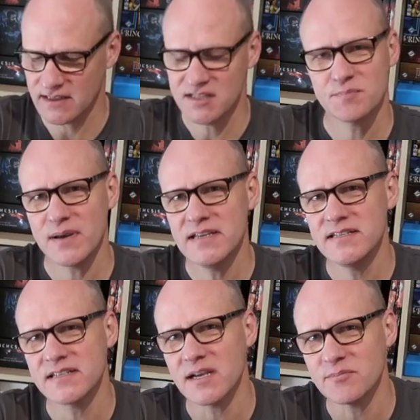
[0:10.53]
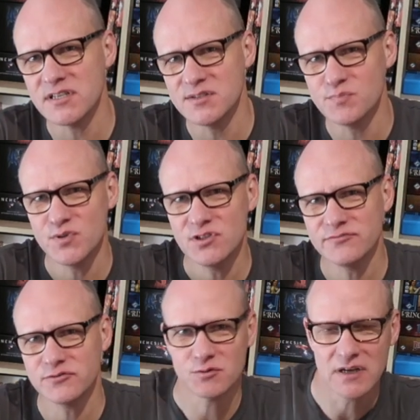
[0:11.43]
It's painting up these
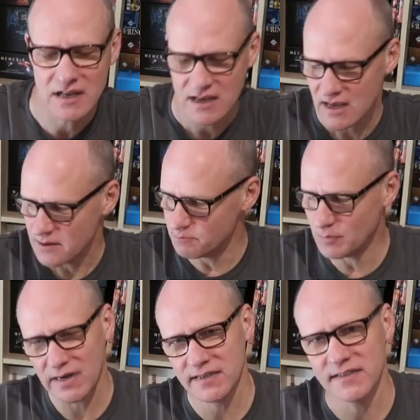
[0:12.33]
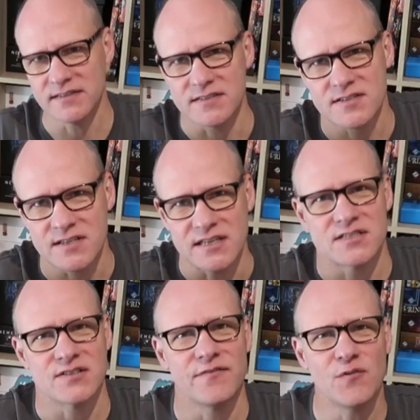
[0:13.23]
beautiful bunker
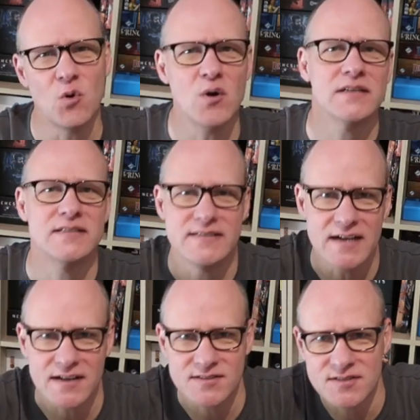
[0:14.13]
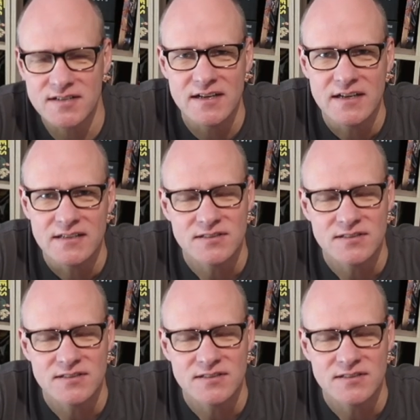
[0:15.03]
sets for Dust.